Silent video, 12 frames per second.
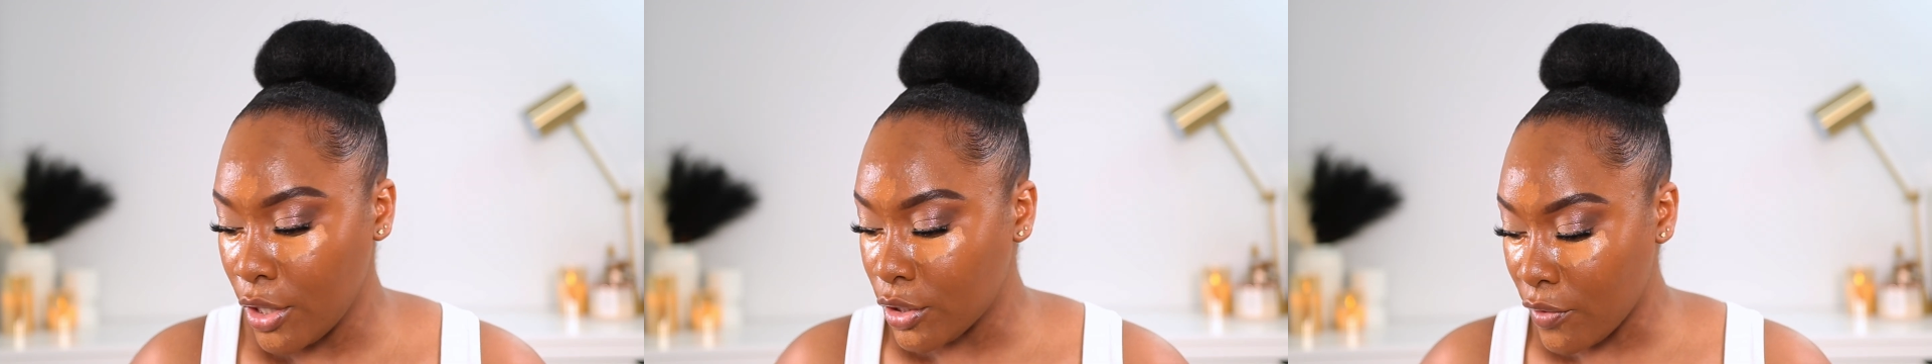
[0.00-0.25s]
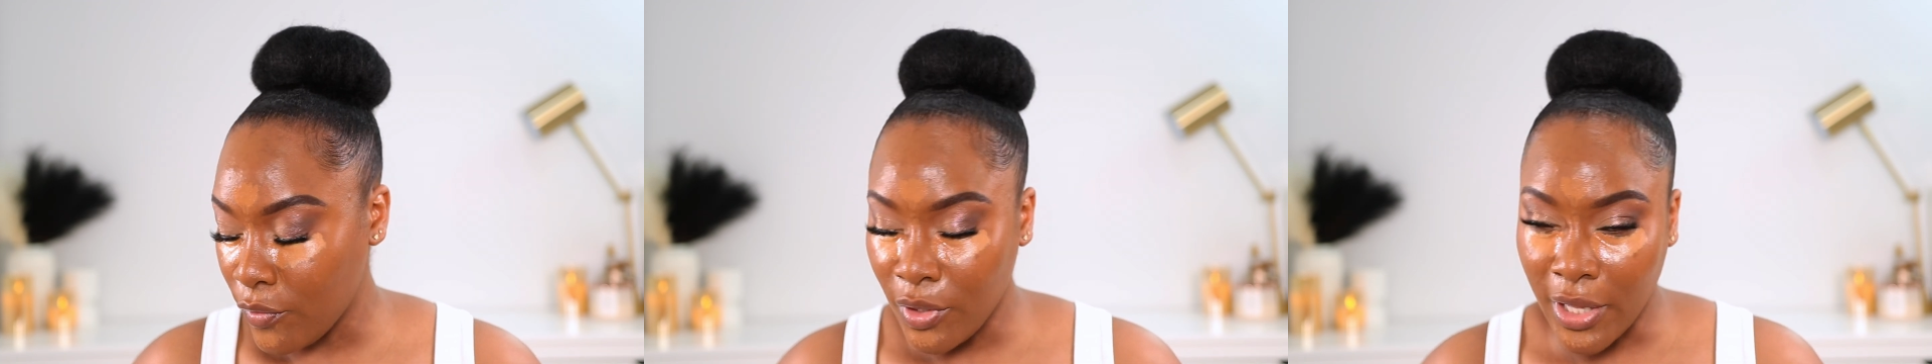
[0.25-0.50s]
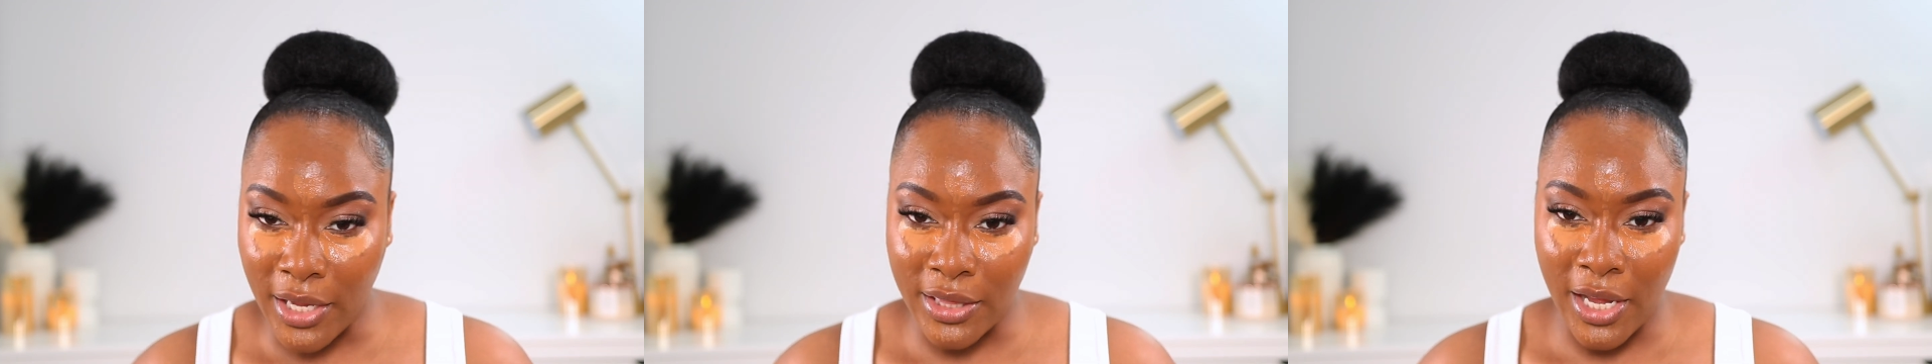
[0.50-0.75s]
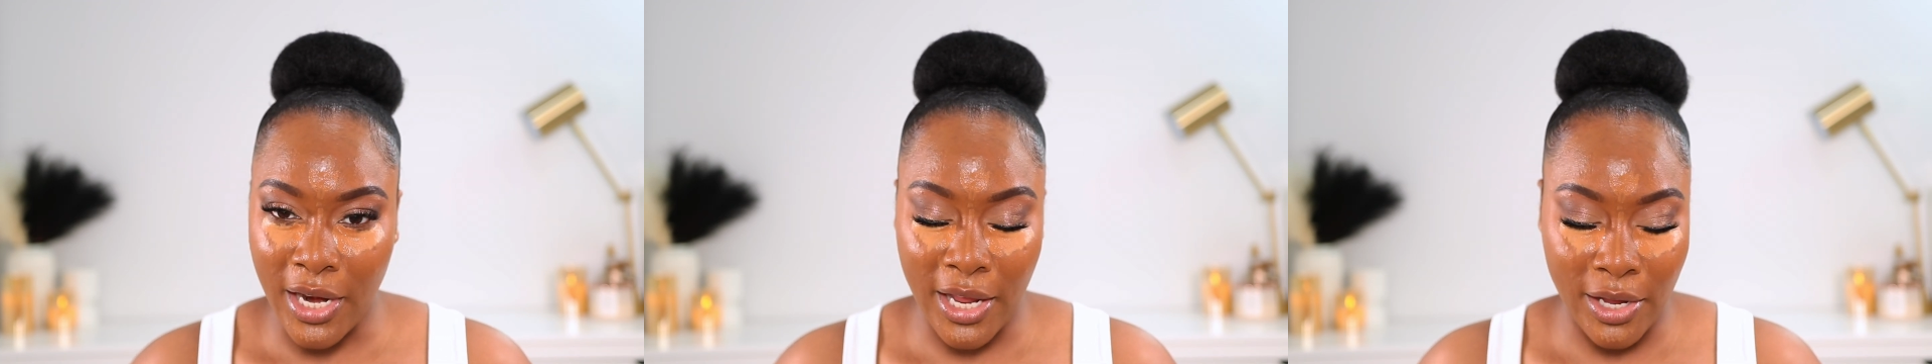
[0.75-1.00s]
So if you like
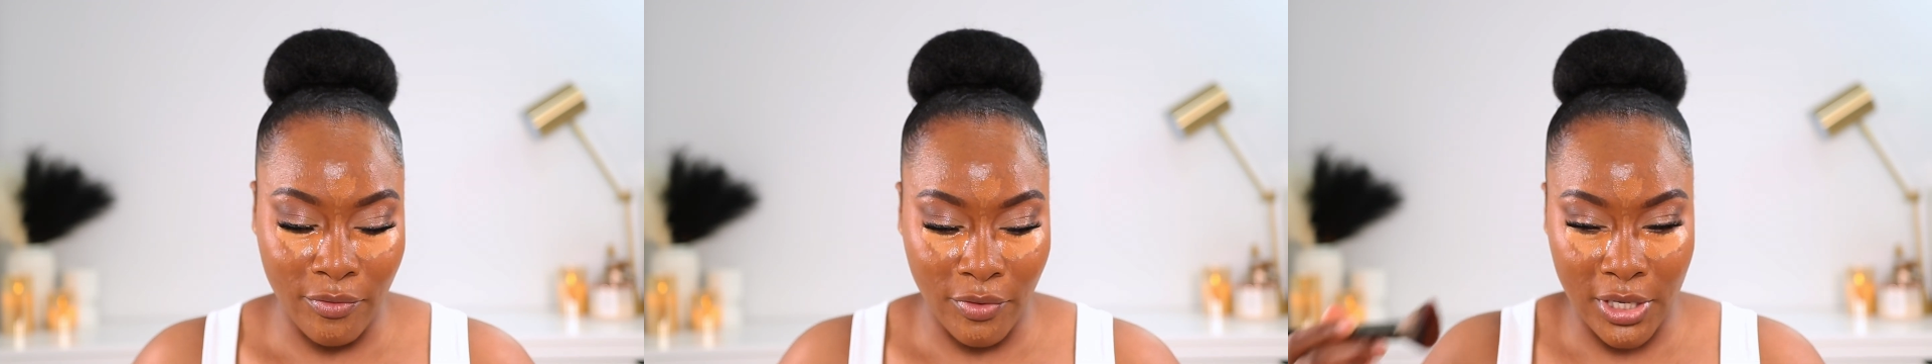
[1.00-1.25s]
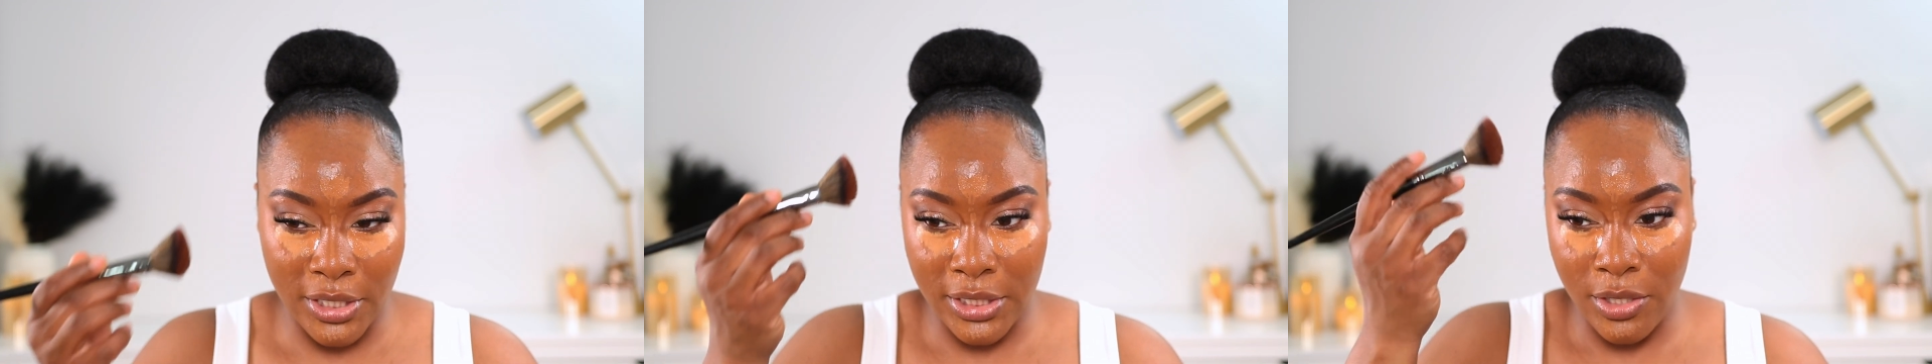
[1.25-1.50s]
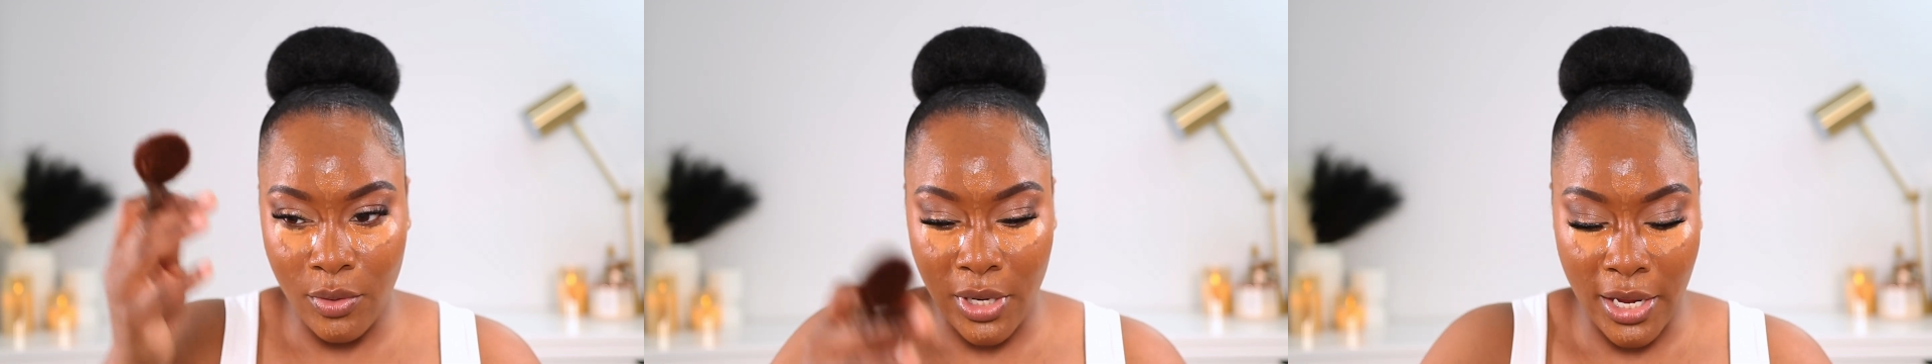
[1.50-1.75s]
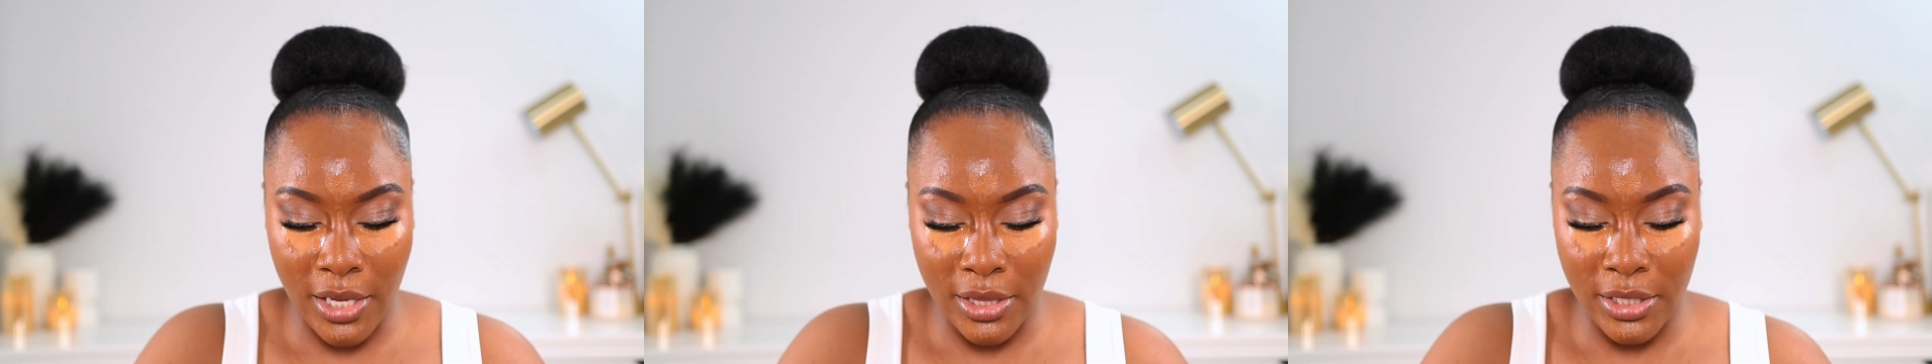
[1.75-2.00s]
that, I can really see you
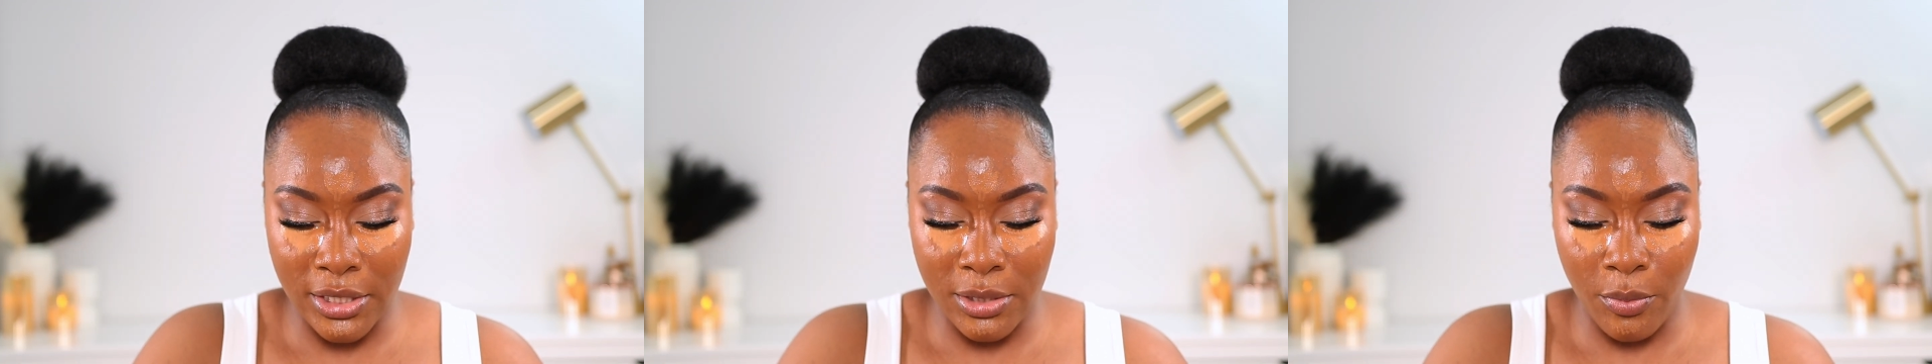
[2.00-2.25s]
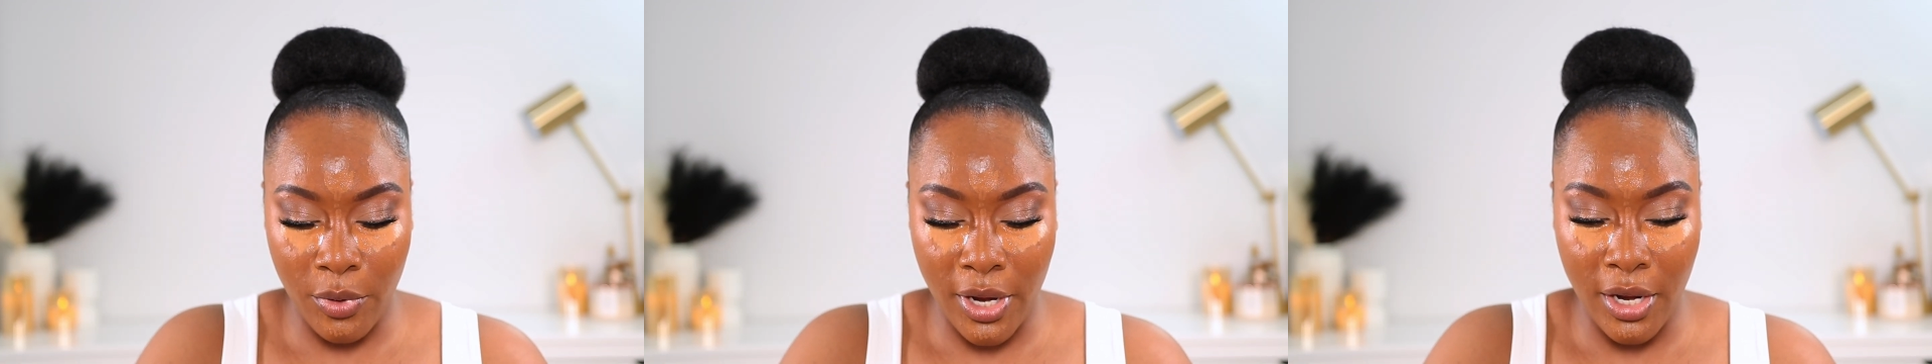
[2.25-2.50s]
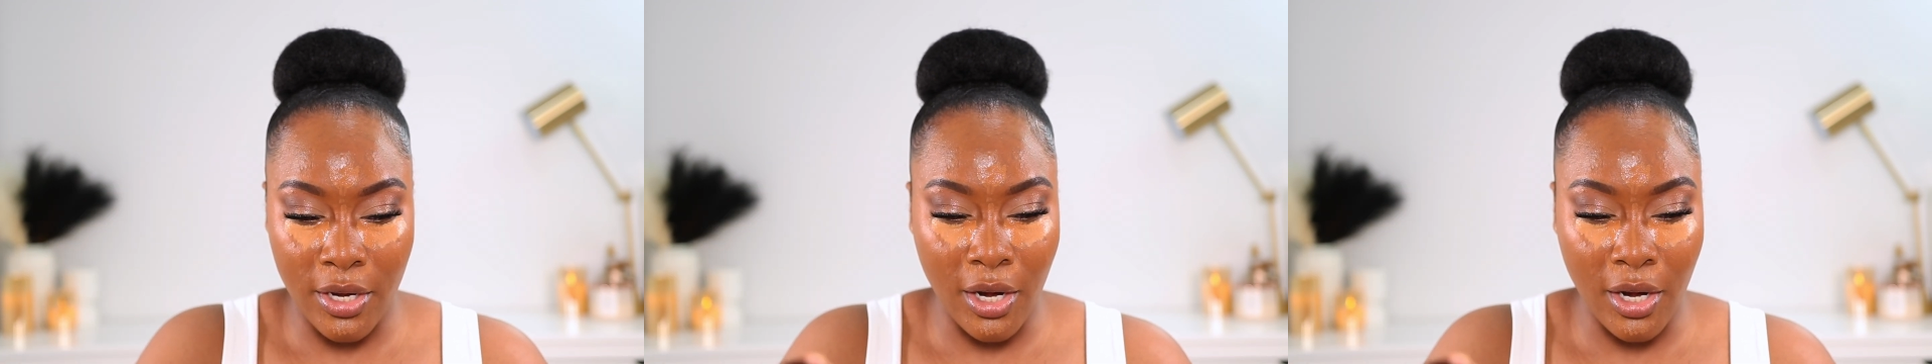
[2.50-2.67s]
liking this spray,